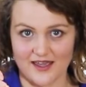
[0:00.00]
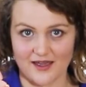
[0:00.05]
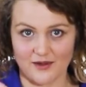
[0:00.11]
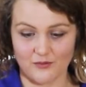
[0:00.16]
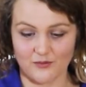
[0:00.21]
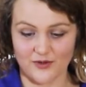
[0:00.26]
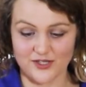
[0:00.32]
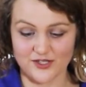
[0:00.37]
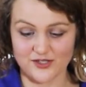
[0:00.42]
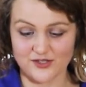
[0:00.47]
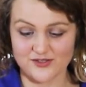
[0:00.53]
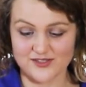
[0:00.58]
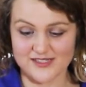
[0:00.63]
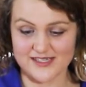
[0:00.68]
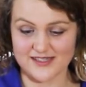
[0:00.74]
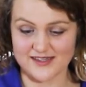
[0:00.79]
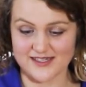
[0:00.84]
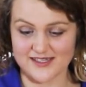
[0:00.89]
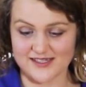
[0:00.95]
And when you're
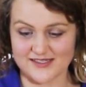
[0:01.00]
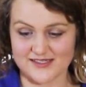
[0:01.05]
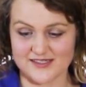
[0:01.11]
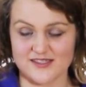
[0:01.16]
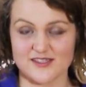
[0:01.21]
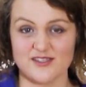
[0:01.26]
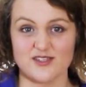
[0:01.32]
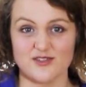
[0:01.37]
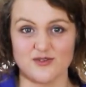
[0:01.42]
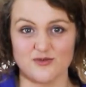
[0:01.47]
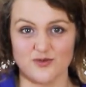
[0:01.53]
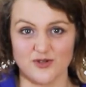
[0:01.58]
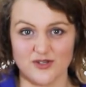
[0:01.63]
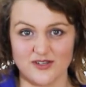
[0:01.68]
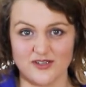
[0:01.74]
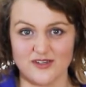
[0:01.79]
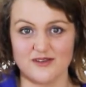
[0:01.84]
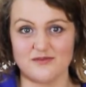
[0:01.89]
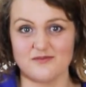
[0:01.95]
using these, you
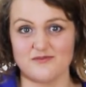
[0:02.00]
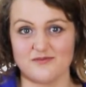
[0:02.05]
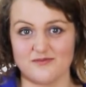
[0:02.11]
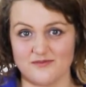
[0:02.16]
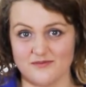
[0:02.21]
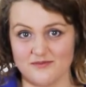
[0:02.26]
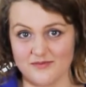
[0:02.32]
wanna